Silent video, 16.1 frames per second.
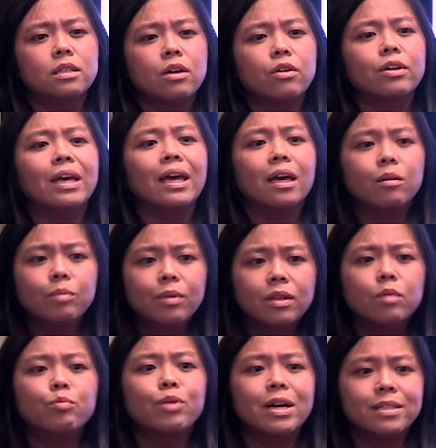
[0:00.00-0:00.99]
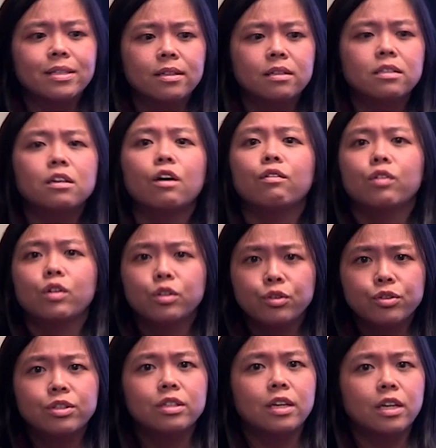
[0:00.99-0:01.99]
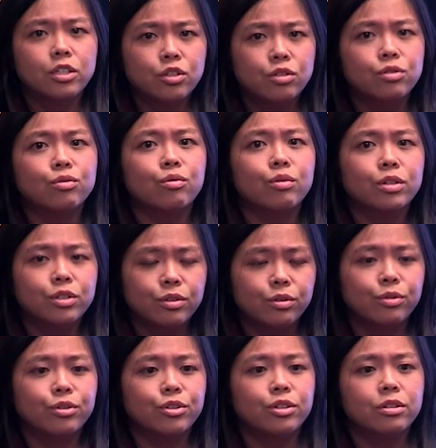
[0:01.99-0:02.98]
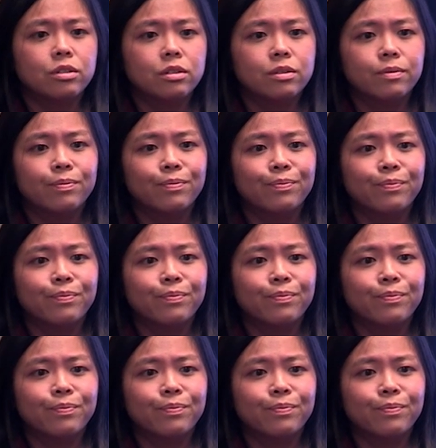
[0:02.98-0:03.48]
there can be the presence of hallucinations or delusions.